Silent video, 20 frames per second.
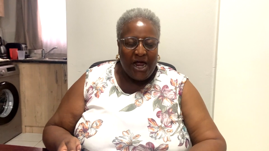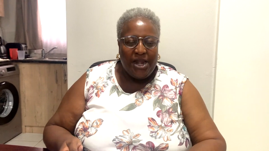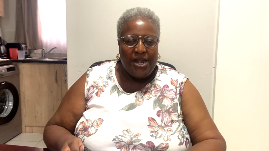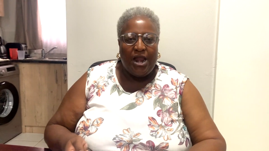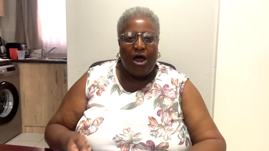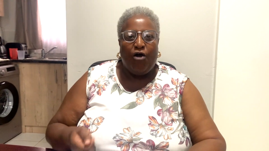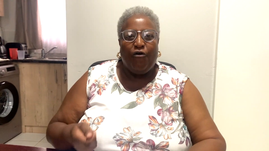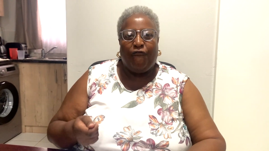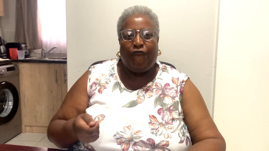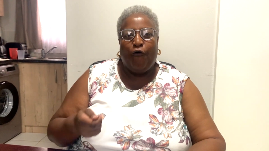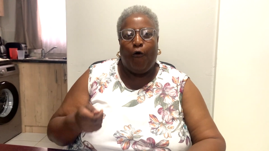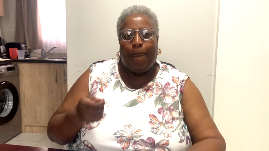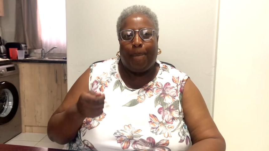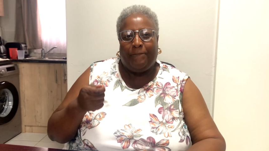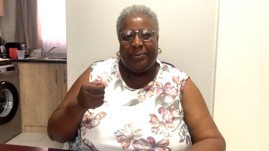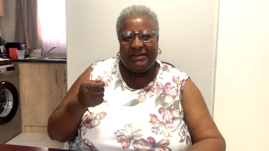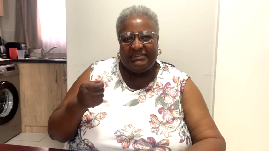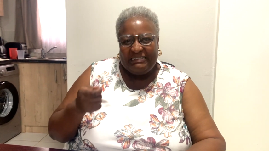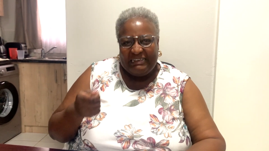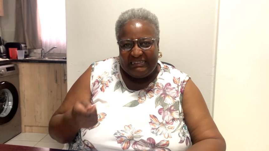Now, for
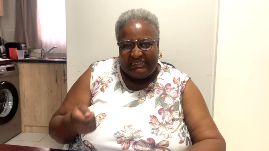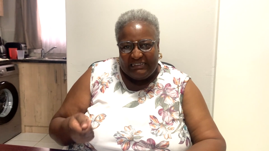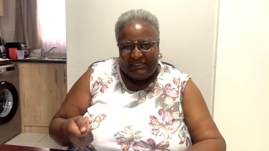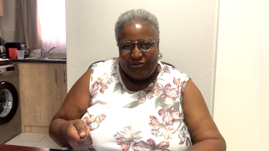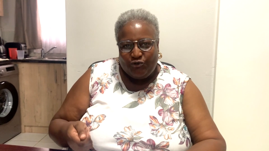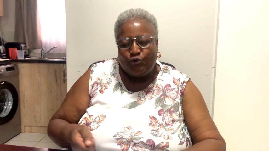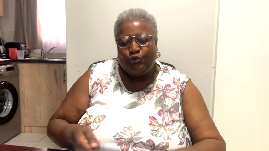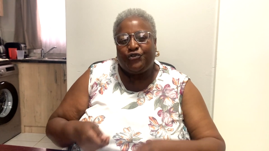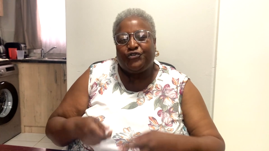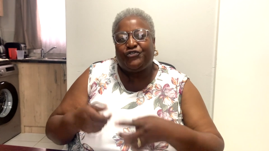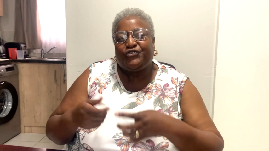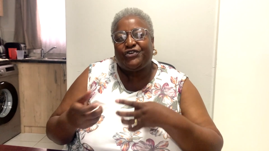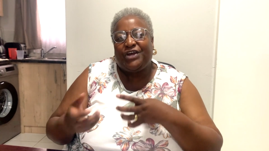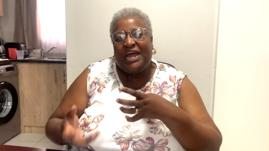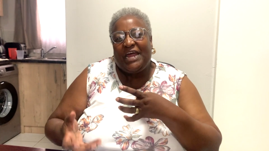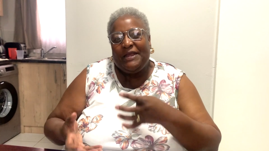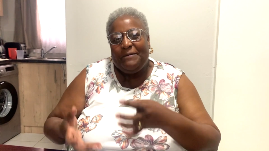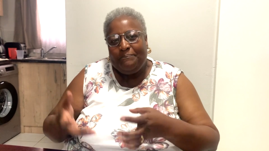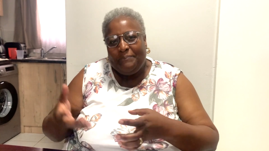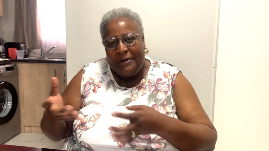businesses to
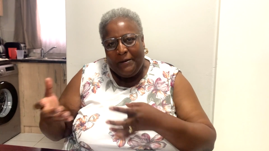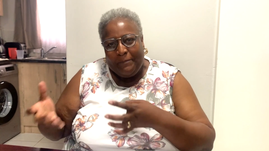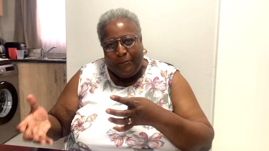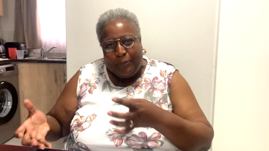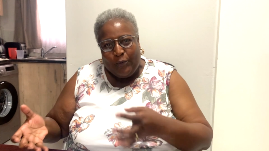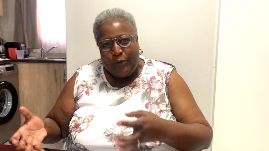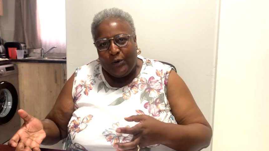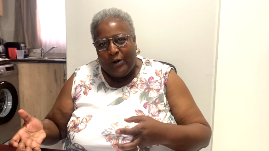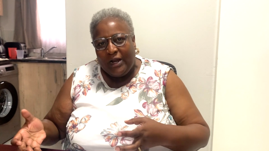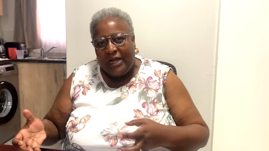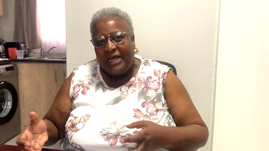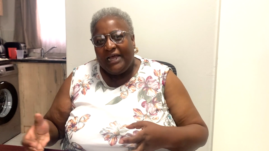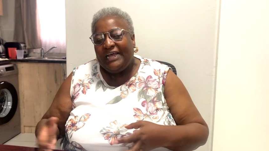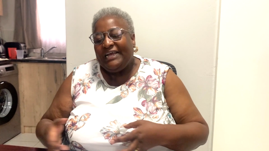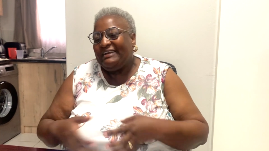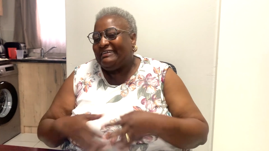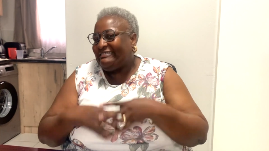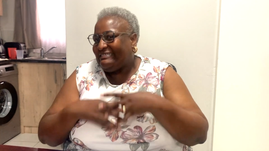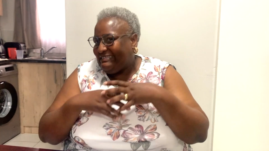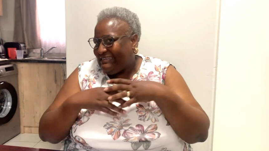train people,
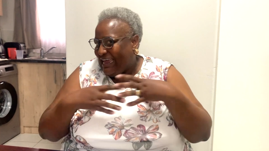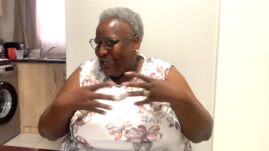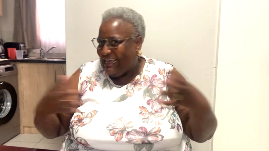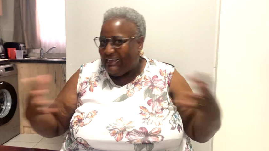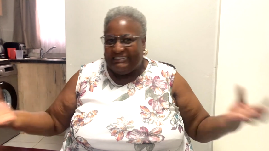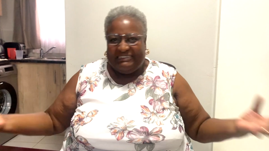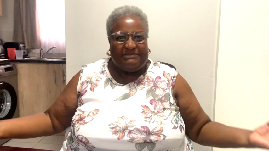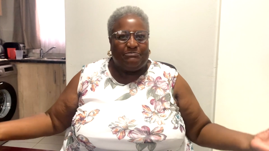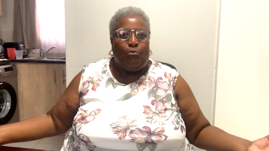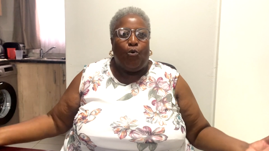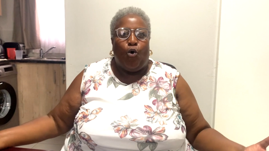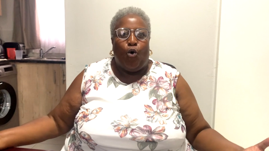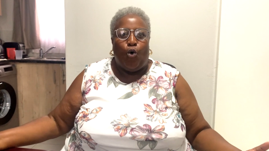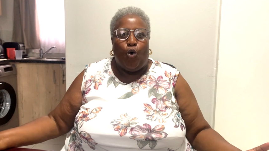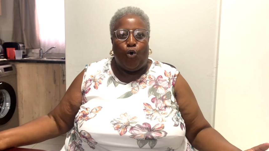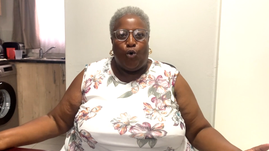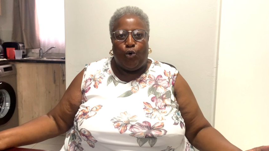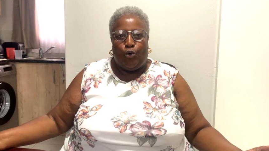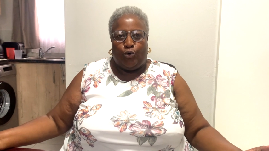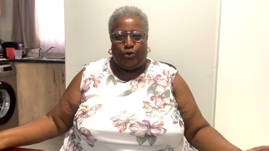it takes
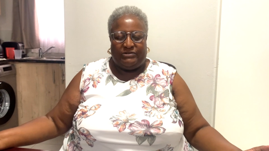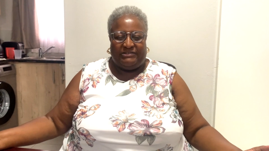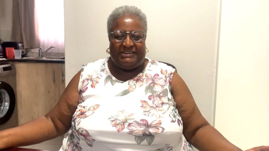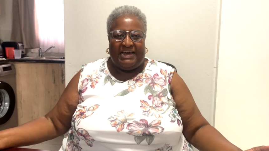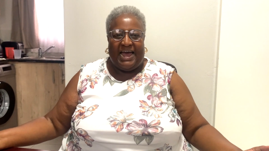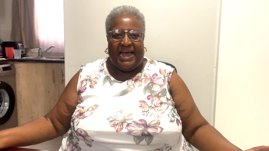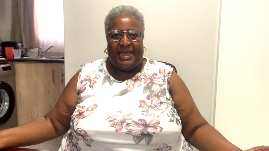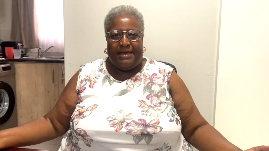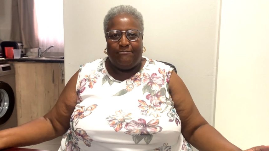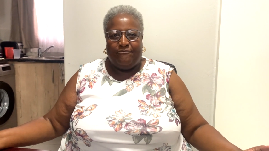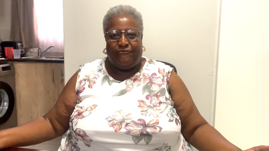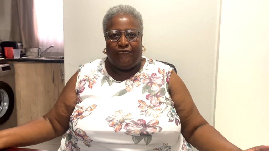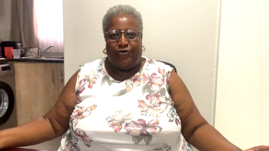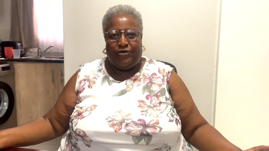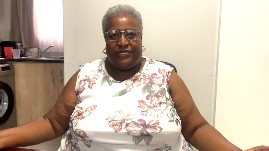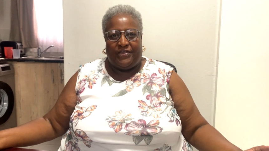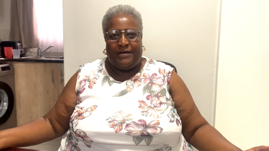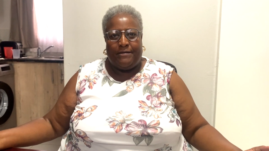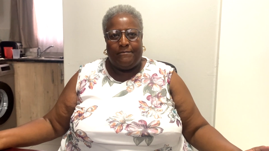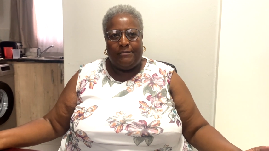more time for
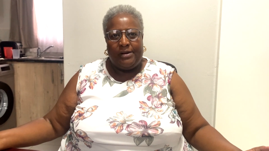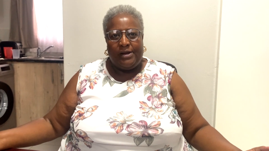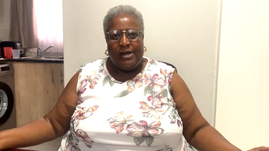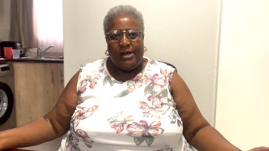them.